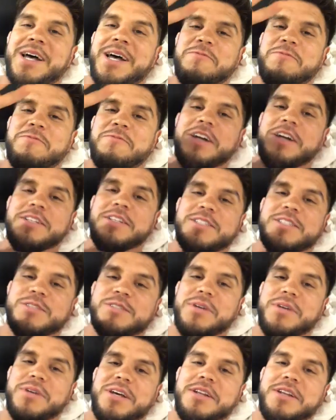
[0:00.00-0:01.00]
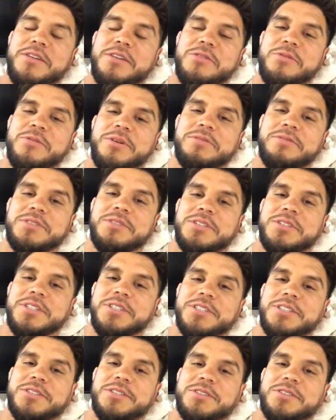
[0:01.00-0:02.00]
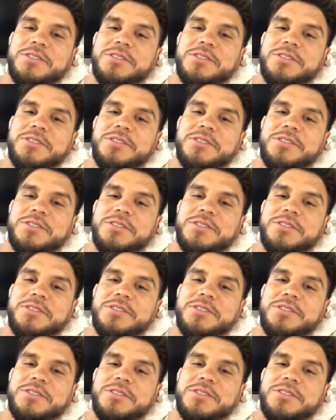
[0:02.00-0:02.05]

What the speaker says: fights, man, in UFC history.